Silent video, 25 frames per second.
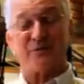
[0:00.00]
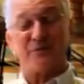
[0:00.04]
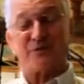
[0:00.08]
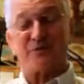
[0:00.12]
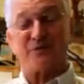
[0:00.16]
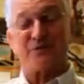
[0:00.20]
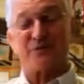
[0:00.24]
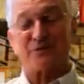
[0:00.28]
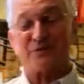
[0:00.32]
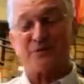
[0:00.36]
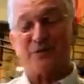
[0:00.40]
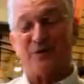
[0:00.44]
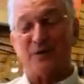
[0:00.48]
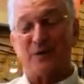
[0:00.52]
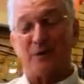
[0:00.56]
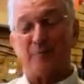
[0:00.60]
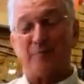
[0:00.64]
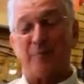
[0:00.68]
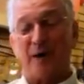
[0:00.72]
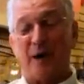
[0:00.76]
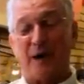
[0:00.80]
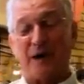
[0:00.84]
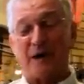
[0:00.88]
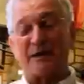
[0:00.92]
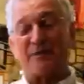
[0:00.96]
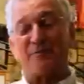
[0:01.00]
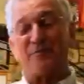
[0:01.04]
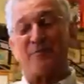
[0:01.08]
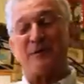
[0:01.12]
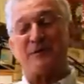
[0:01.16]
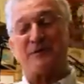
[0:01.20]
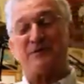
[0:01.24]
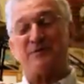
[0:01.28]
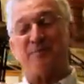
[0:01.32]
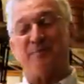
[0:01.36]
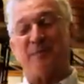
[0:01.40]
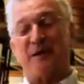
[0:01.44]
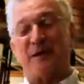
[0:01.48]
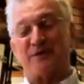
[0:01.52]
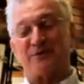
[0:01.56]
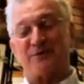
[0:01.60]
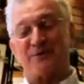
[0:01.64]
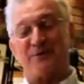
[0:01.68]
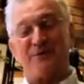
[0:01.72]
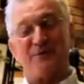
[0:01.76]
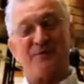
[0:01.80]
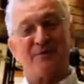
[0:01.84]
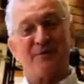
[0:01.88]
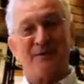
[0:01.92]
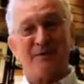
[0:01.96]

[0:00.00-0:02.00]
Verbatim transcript: This is called a Pine Creek Special.